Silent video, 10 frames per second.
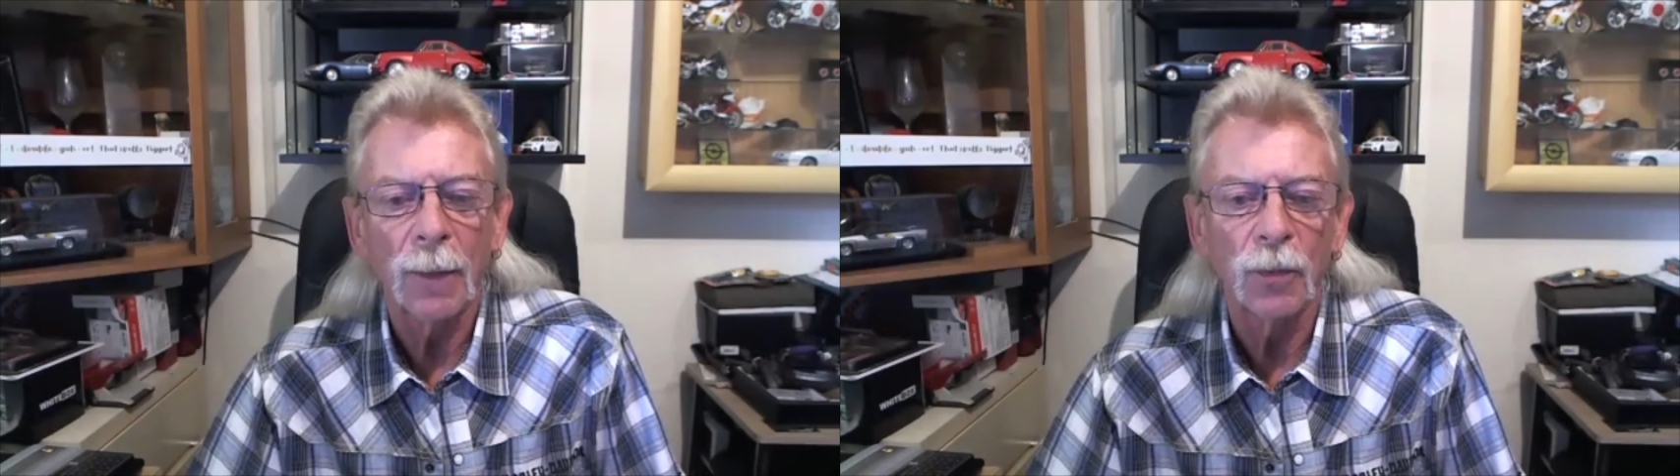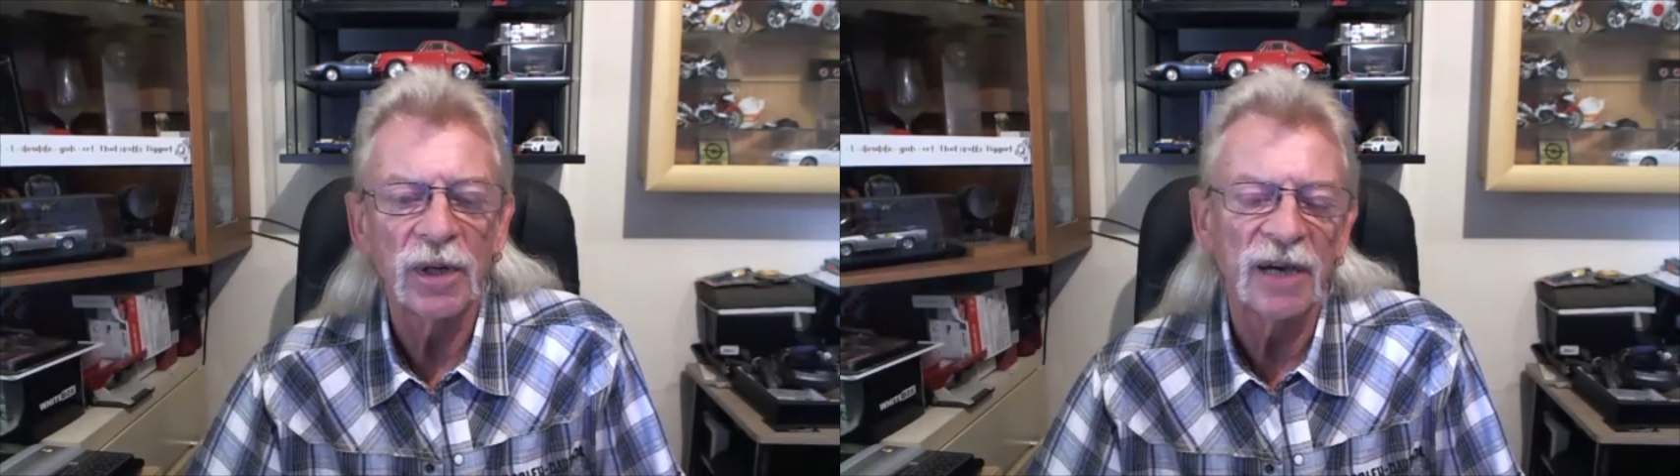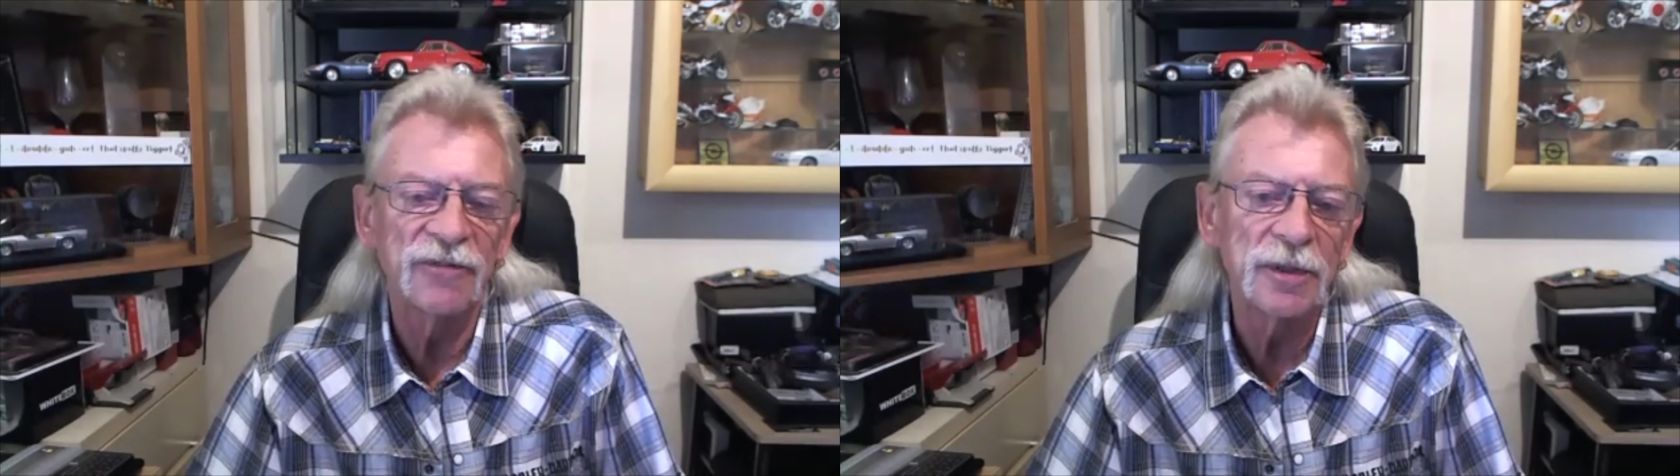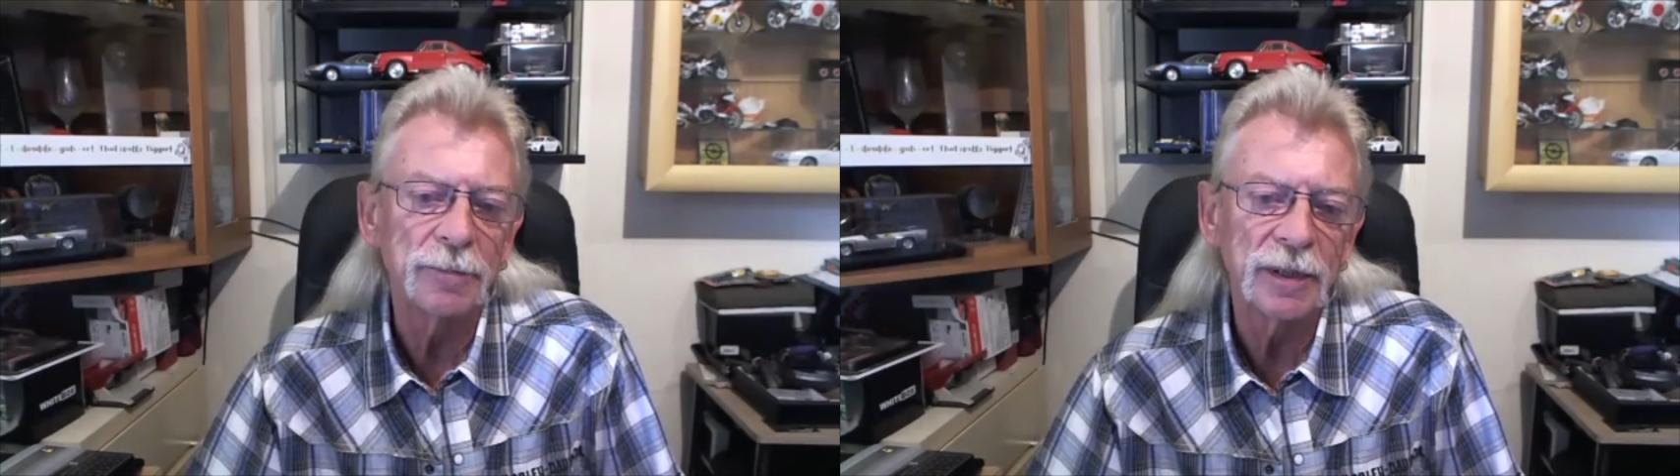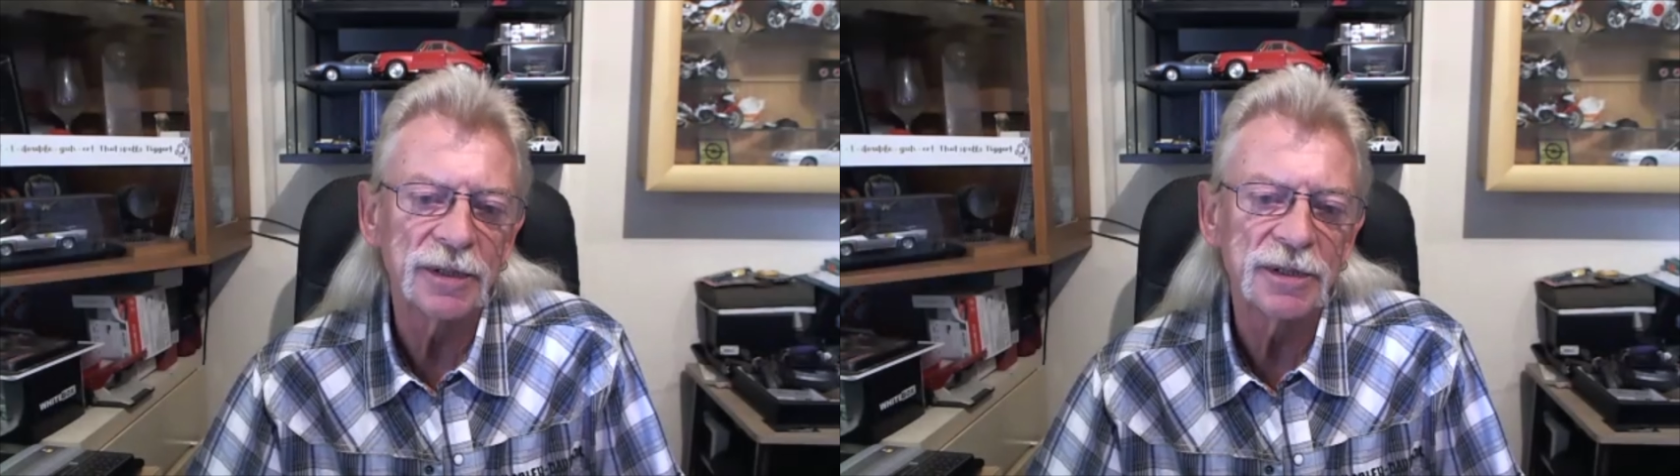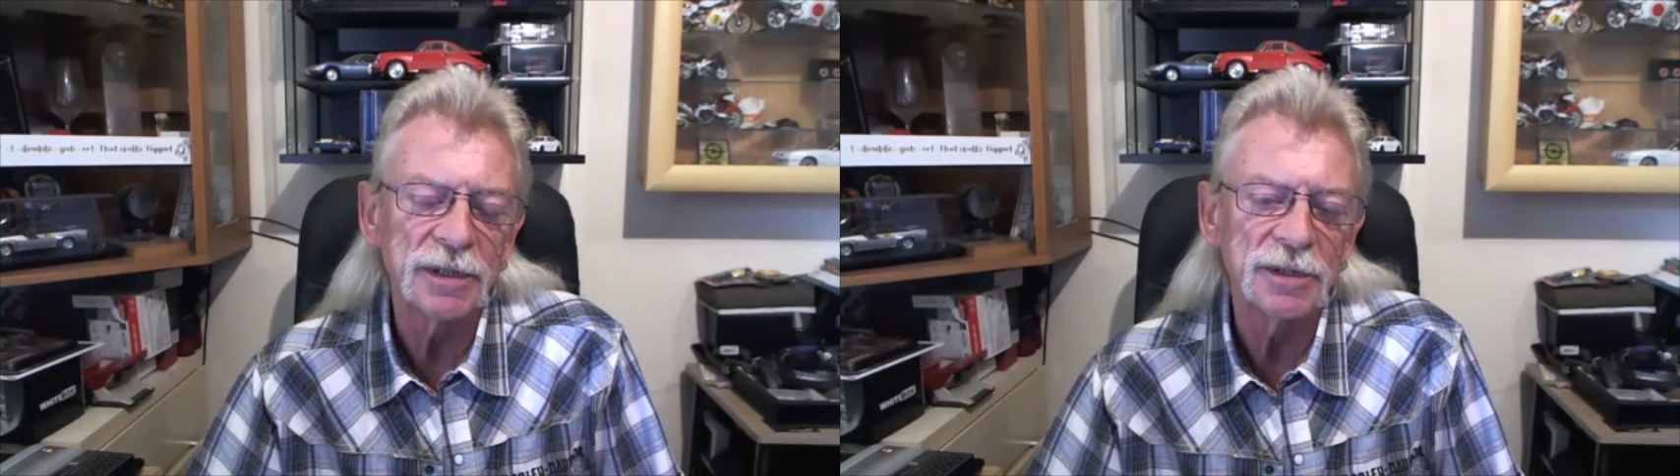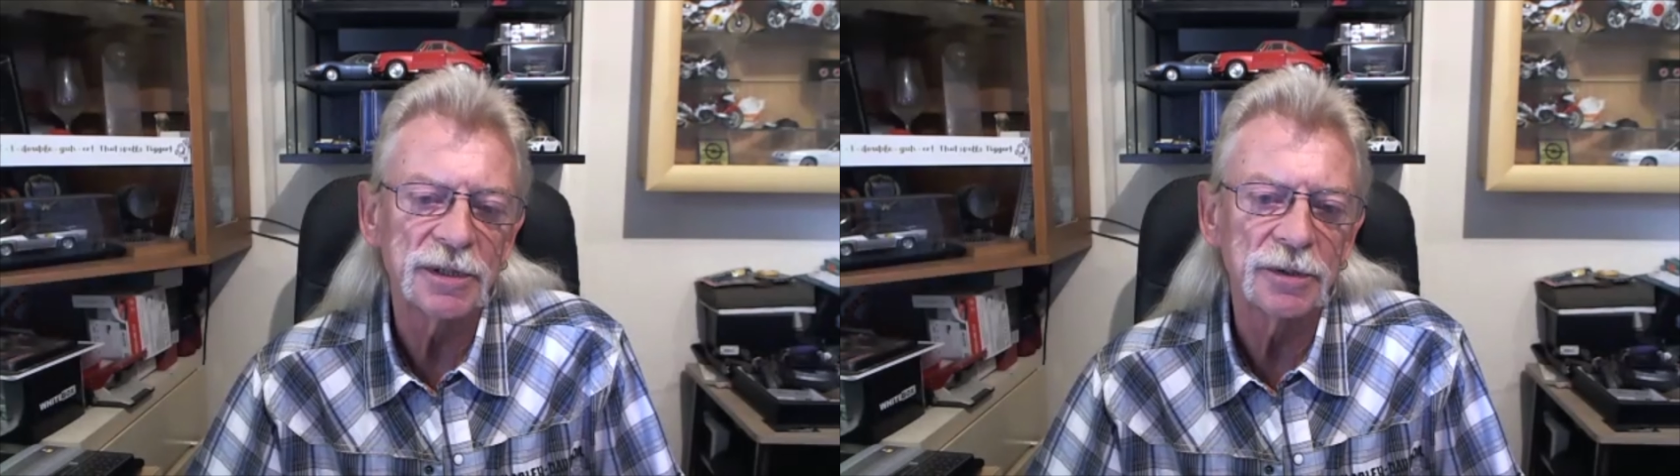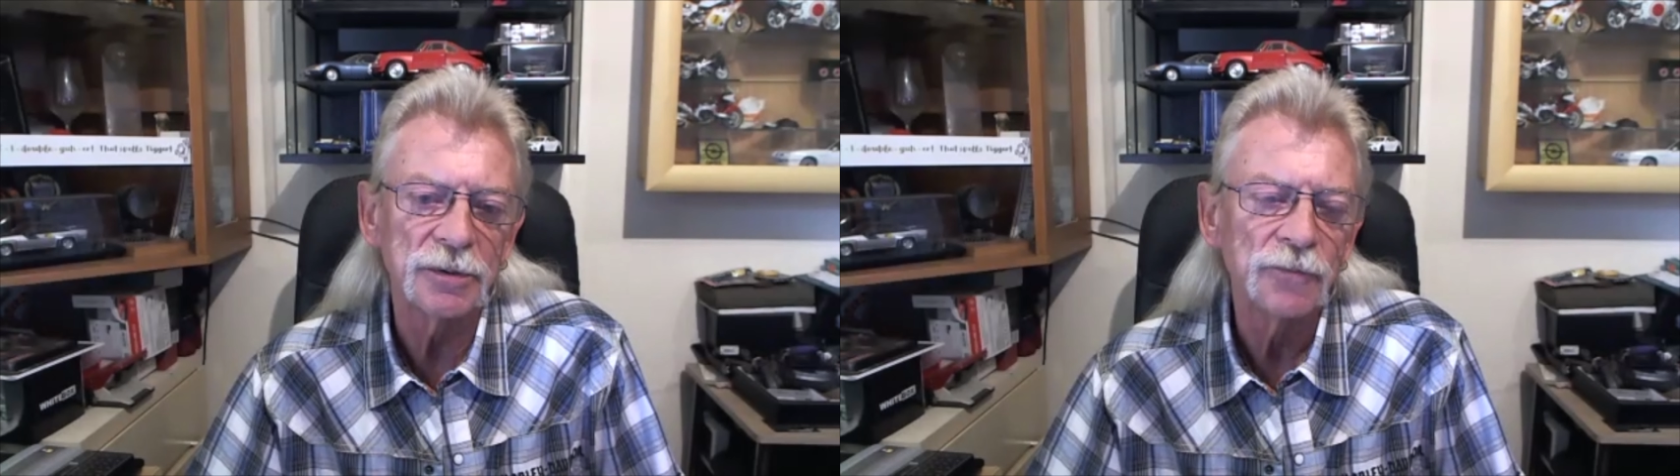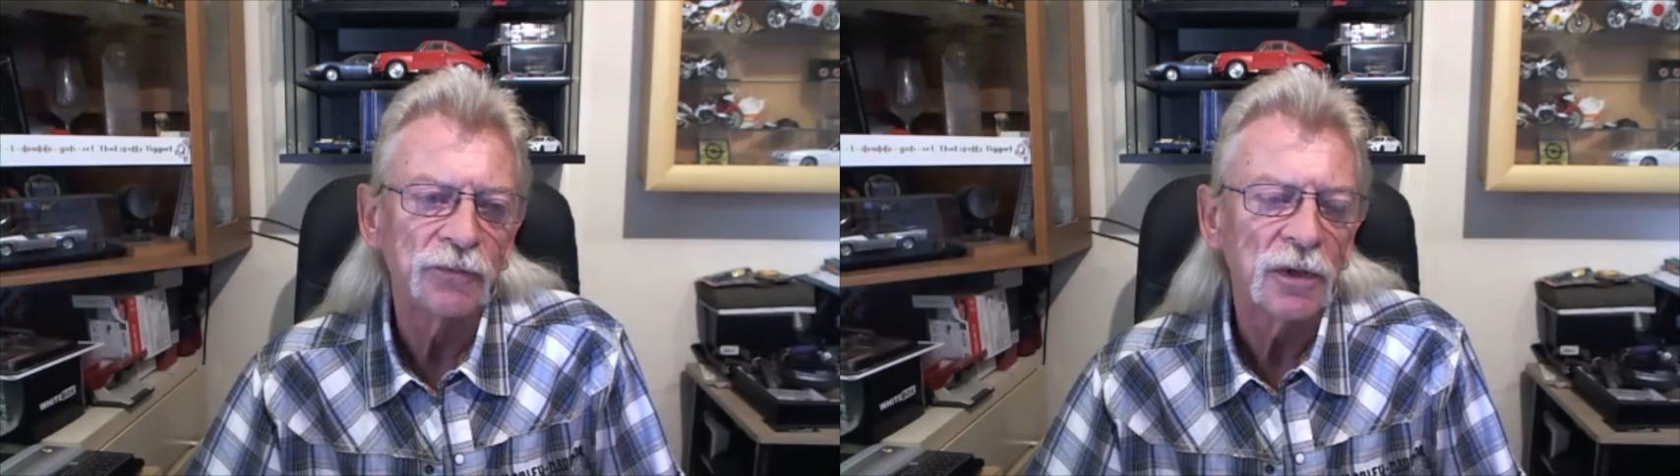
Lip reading: We have the ability to